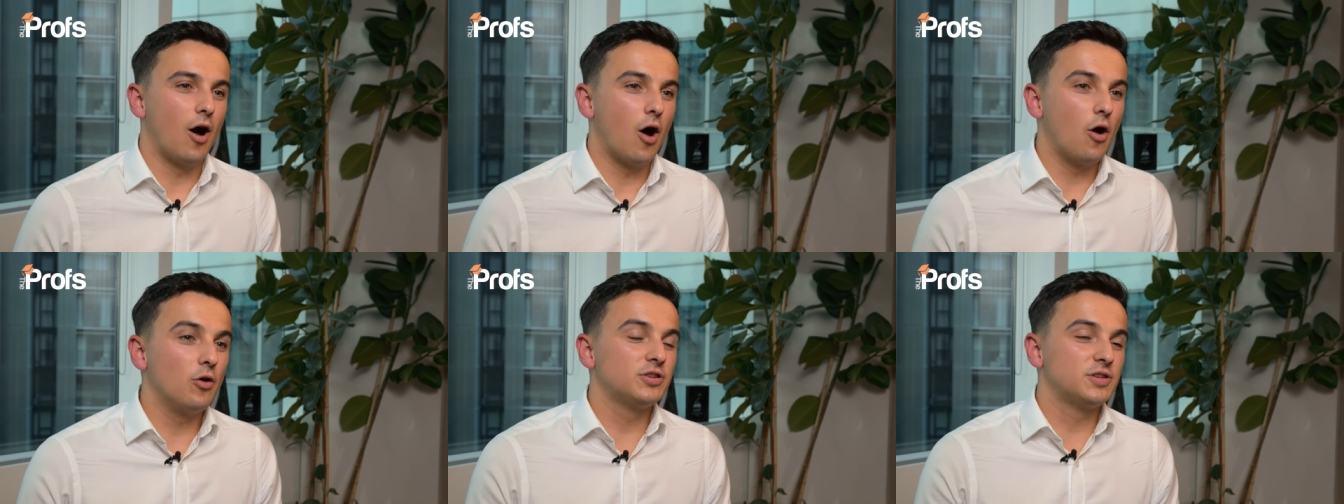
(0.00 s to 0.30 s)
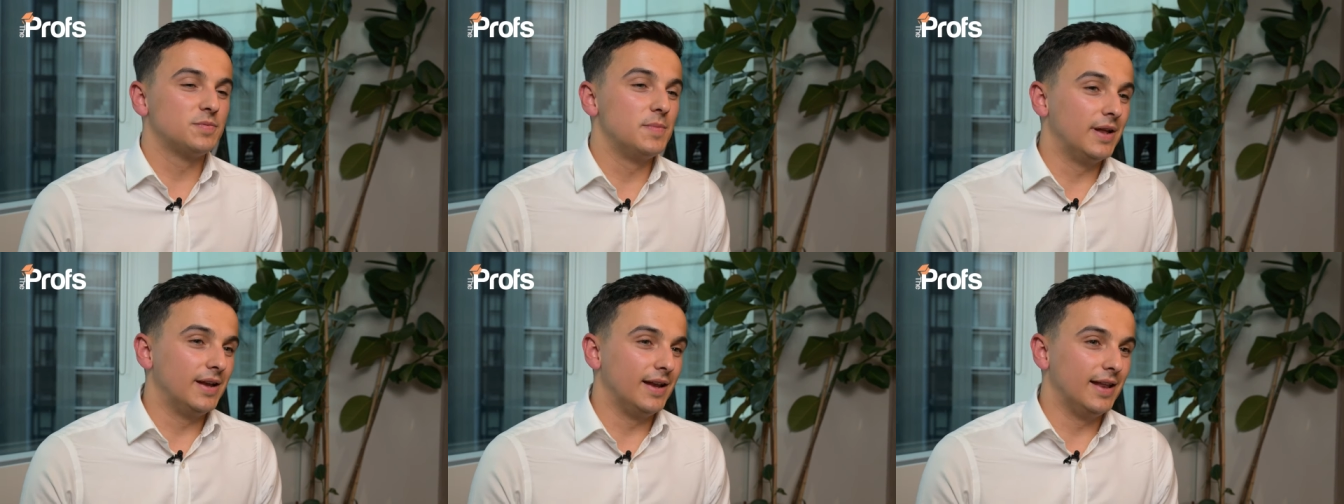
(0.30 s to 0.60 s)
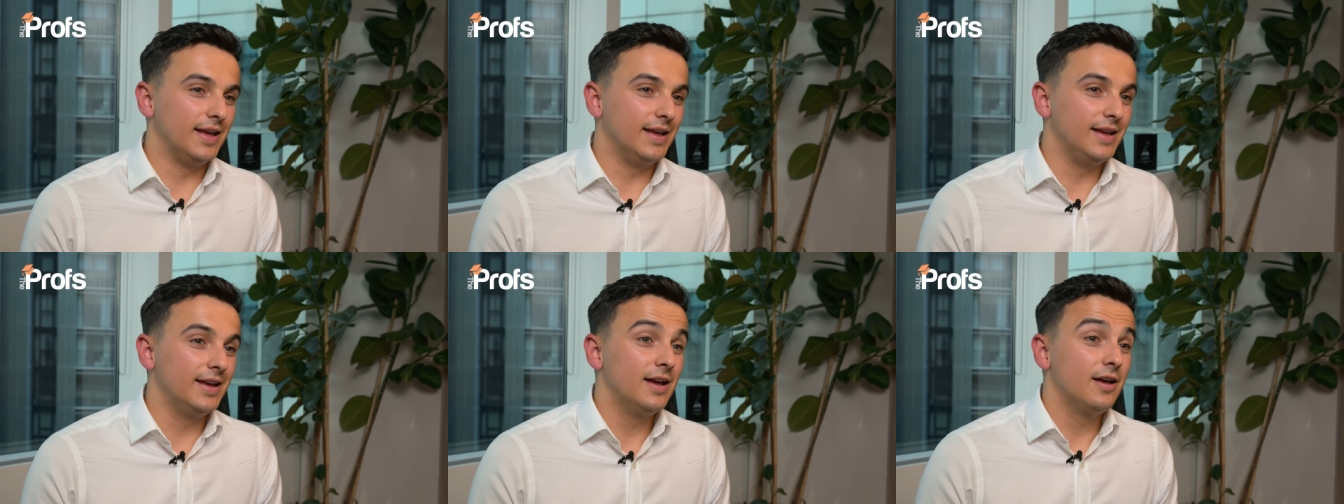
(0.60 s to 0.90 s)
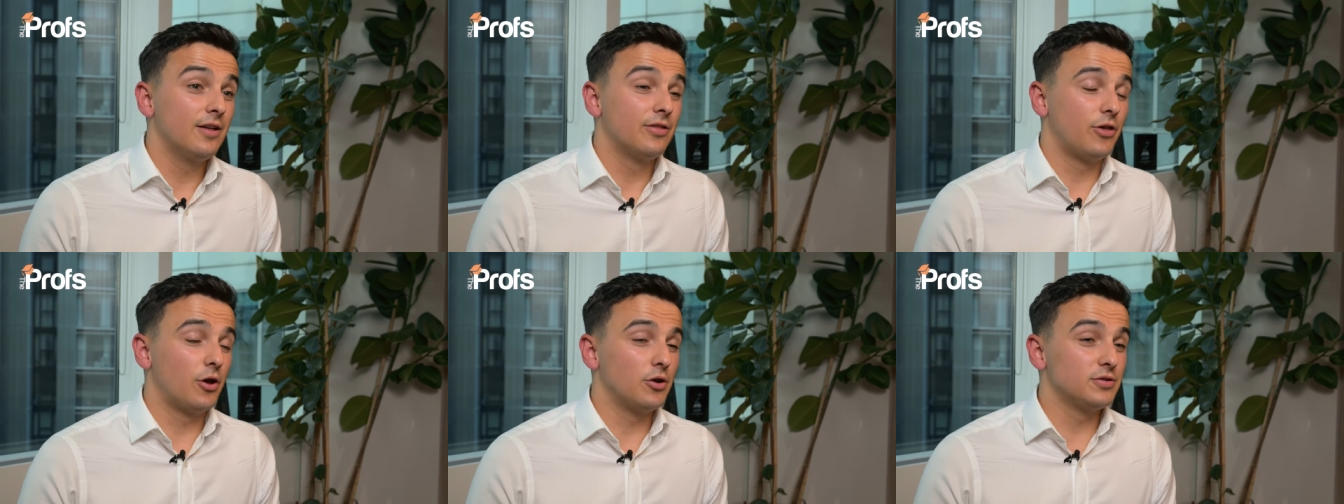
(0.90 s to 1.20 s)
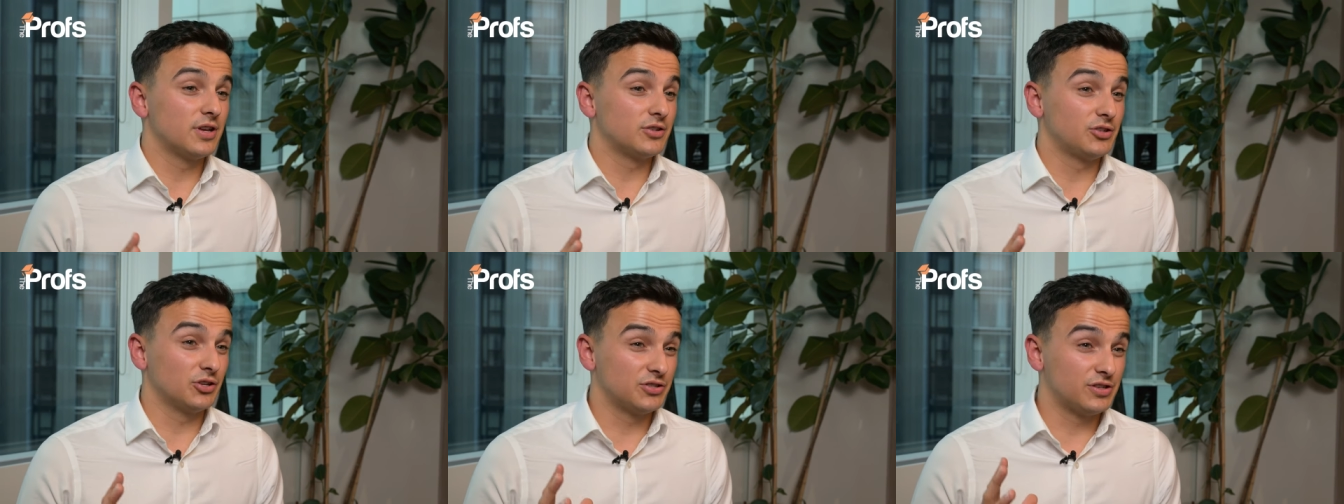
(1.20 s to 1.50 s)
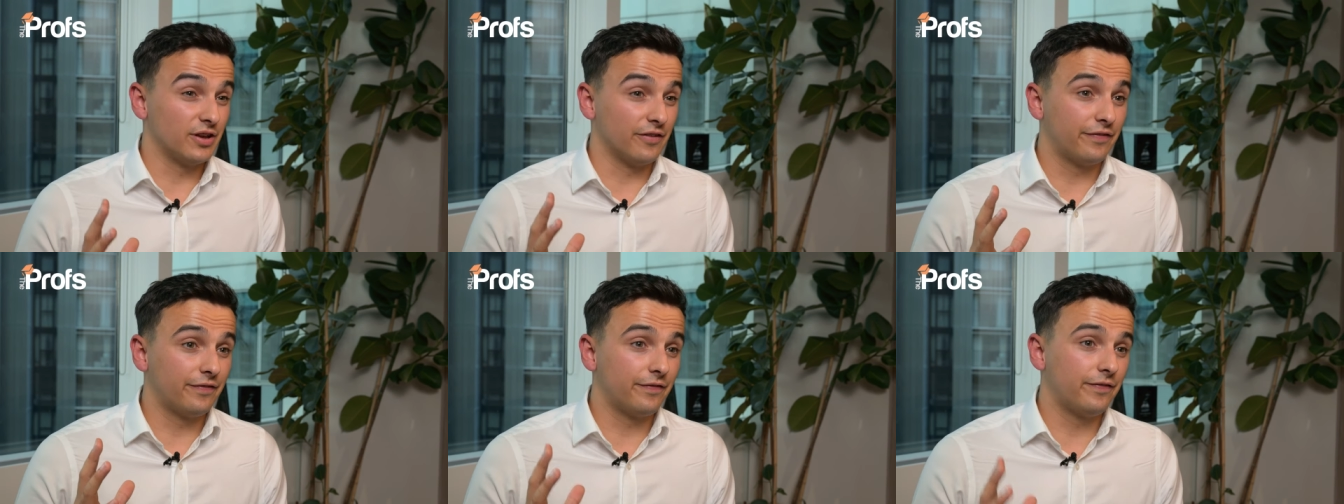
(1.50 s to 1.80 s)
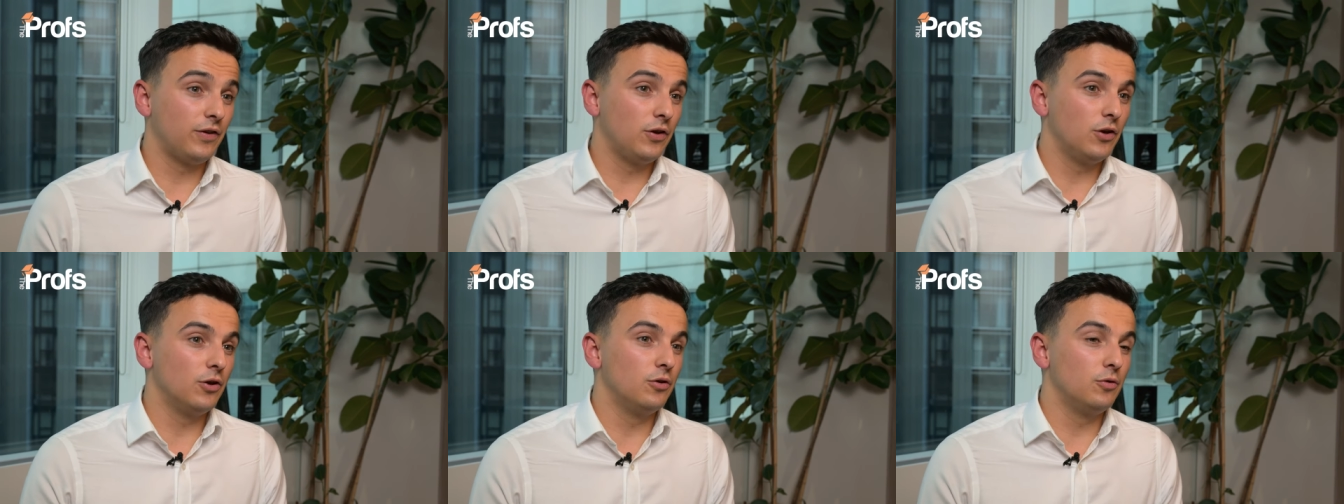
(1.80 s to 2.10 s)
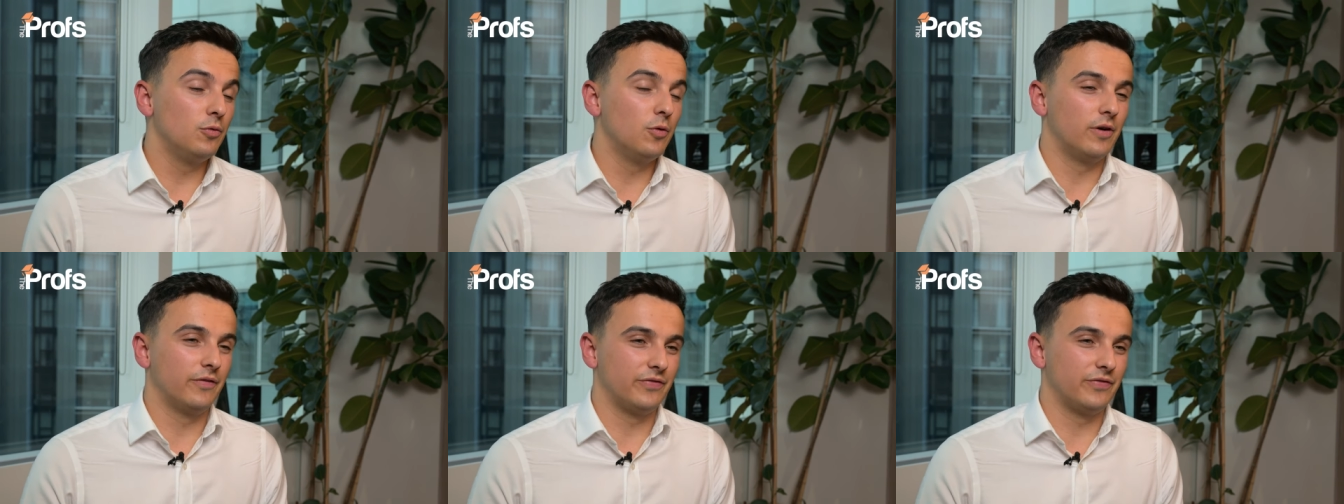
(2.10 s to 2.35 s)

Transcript: Ultimately, those are just a few